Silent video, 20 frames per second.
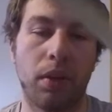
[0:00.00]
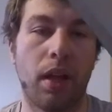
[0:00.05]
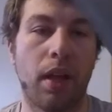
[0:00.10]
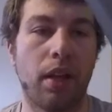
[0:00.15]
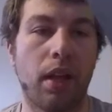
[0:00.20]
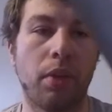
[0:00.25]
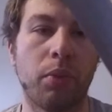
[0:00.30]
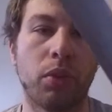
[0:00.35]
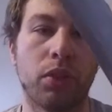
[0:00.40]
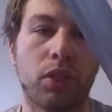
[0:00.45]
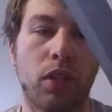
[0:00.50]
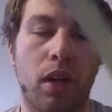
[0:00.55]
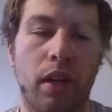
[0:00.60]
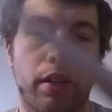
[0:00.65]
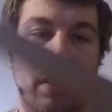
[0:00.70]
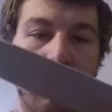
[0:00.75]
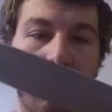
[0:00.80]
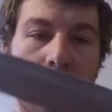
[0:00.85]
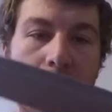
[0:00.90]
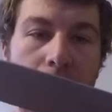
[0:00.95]
and we'll
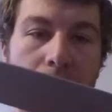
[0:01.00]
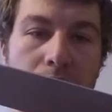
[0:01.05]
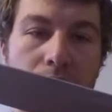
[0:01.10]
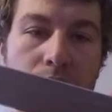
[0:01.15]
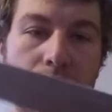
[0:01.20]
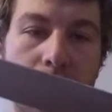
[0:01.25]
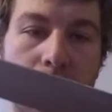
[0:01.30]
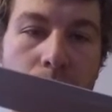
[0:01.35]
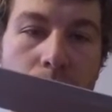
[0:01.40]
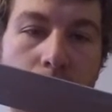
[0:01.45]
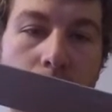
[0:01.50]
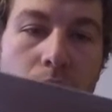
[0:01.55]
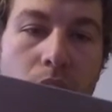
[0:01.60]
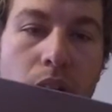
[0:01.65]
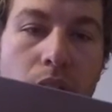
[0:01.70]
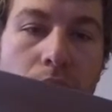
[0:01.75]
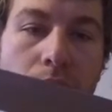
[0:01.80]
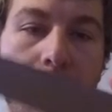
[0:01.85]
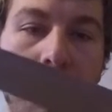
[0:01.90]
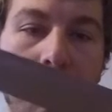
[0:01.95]
talk about it. So,
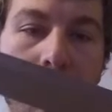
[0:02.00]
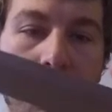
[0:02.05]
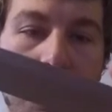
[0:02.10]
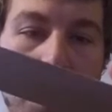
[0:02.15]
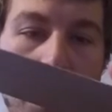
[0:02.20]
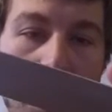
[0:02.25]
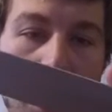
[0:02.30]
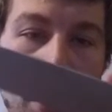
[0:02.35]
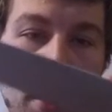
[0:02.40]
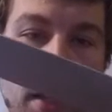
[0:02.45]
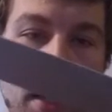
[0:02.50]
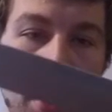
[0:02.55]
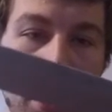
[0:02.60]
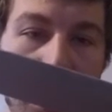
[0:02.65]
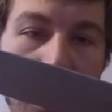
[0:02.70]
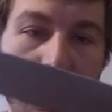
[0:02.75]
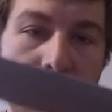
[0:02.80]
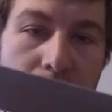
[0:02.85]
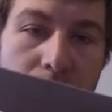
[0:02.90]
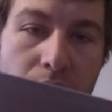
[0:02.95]

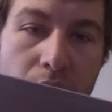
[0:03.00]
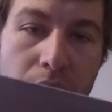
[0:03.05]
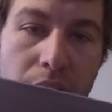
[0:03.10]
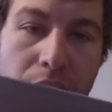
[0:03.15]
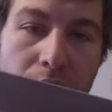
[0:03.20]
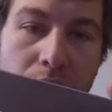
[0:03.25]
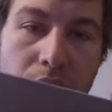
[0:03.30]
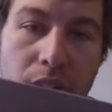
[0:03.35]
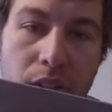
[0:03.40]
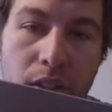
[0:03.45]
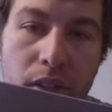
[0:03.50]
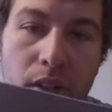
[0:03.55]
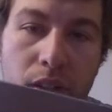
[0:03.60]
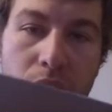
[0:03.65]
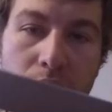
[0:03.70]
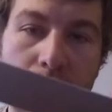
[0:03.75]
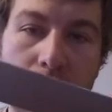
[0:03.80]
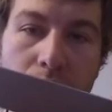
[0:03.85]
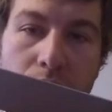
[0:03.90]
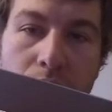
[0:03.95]
this knife here
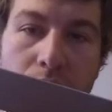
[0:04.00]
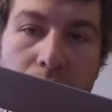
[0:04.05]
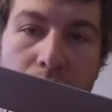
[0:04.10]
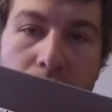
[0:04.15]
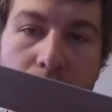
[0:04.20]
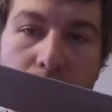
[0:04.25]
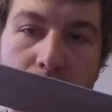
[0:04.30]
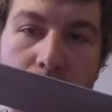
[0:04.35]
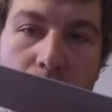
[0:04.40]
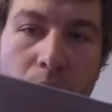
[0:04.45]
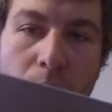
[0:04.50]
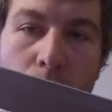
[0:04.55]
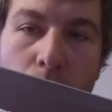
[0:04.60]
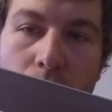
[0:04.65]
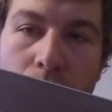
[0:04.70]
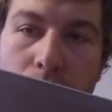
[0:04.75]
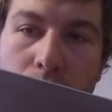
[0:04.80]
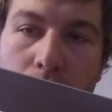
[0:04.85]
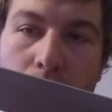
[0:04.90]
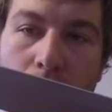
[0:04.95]
is
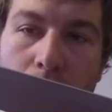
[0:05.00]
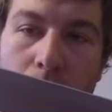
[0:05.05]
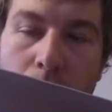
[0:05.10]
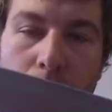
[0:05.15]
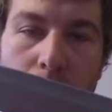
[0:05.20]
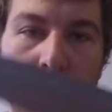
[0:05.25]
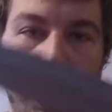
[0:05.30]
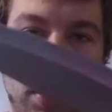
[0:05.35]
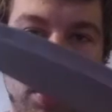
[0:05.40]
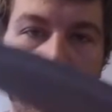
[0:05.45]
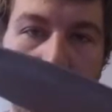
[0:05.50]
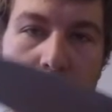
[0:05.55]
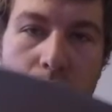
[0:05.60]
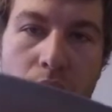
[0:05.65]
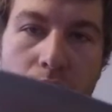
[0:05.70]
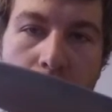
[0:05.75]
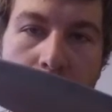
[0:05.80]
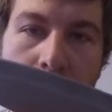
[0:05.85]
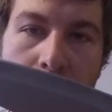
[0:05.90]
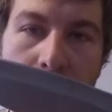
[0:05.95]
somewhat sharp, but
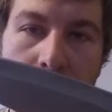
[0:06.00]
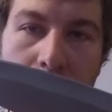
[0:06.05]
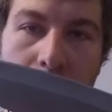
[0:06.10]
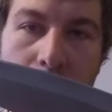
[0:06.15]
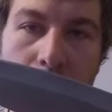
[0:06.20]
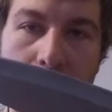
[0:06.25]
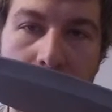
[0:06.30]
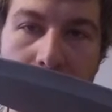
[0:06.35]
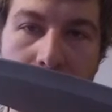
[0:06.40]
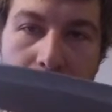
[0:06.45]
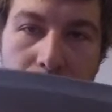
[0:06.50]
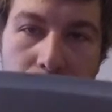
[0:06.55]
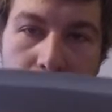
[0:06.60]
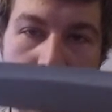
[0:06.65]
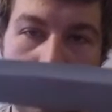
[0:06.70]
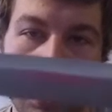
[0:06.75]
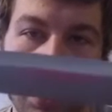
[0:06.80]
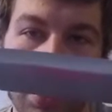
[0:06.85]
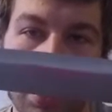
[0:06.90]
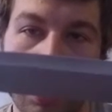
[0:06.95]
looking at it, I can
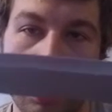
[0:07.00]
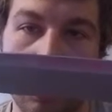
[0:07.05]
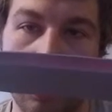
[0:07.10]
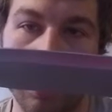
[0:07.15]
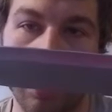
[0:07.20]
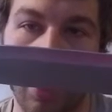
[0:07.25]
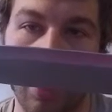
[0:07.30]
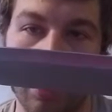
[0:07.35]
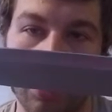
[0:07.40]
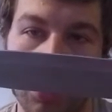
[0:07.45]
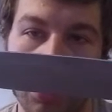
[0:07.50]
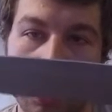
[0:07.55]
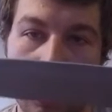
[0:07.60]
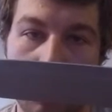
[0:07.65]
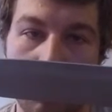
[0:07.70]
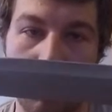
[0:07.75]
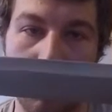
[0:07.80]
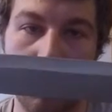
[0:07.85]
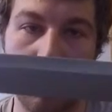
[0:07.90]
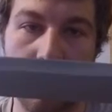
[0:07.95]
see there are
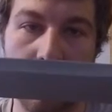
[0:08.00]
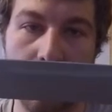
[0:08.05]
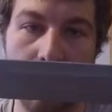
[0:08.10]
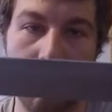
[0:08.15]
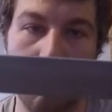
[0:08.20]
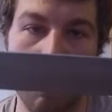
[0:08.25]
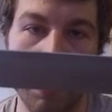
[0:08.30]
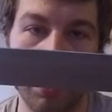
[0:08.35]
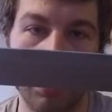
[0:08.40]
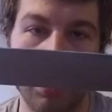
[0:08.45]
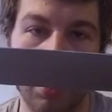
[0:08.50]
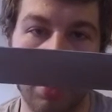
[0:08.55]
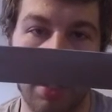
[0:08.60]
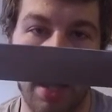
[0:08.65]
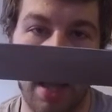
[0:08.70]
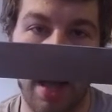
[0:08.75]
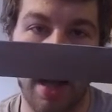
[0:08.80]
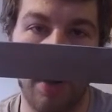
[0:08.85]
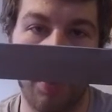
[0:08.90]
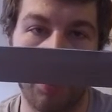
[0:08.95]
chips missing
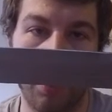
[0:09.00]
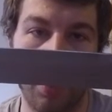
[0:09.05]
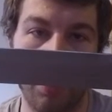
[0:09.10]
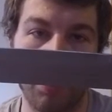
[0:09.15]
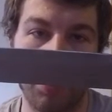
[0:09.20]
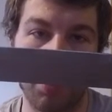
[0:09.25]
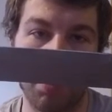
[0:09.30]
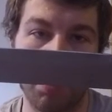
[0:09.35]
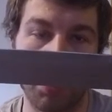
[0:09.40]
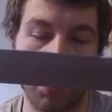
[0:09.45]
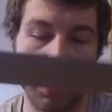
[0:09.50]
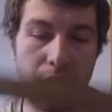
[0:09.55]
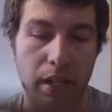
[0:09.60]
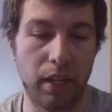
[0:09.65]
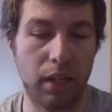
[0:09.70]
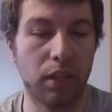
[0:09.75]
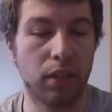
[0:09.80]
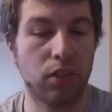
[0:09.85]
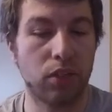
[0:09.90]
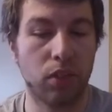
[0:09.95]
out of the
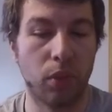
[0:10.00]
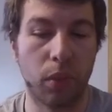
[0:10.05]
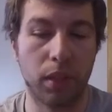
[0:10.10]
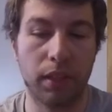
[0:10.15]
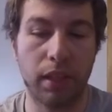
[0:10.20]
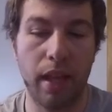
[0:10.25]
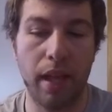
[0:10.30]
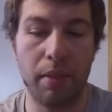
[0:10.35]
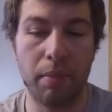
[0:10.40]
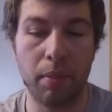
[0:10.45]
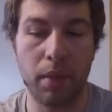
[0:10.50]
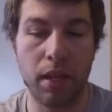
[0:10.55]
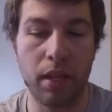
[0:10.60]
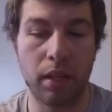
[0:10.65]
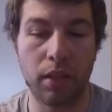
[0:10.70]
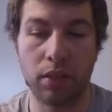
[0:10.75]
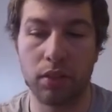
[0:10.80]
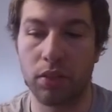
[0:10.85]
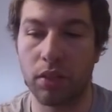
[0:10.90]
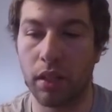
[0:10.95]
blade. So what that
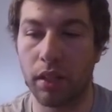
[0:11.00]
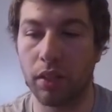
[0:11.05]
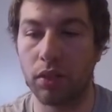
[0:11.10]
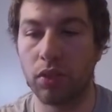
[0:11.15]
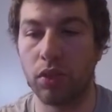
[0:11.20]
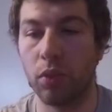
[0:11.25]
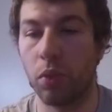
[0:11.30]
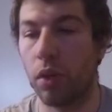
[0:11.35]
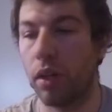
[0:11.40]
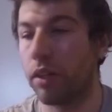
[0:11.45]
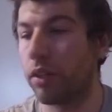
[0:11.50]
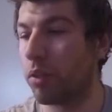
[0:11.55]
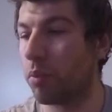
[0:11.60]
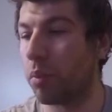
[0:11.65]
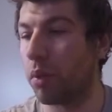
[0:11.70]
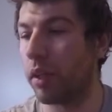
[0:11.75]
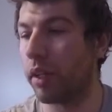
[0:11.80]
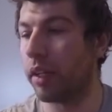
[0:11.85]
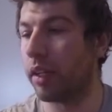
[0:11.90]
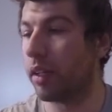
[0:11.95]
means is you want your
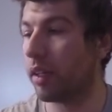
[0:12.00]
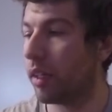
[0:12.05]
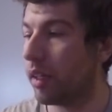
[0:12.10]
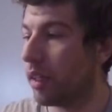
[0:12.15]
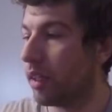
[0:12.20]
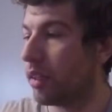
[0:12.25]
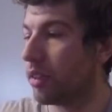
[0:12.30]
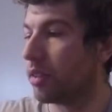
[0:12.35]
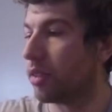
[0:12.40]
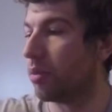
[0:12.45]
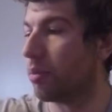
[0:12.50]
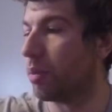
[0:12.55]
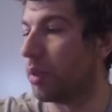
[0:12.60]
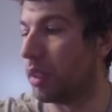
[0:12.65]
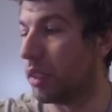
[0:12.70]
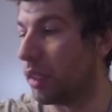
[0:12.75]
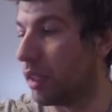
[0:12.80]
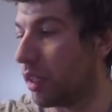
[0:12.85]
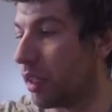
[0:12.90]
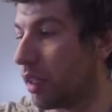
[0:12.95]
blade to
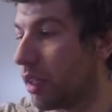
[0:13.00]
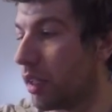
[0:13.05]
be,